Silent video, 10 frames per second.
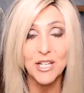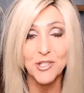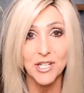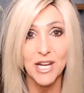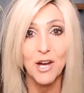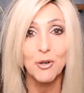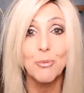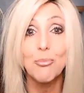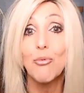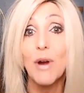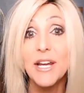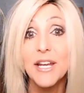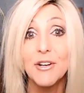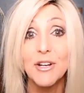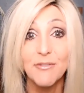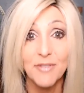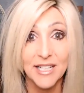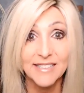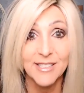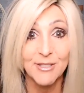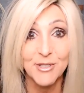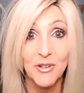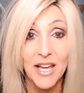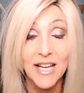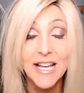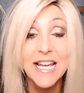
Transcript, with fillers: Agent Now group right here in Phoenix, Arizona.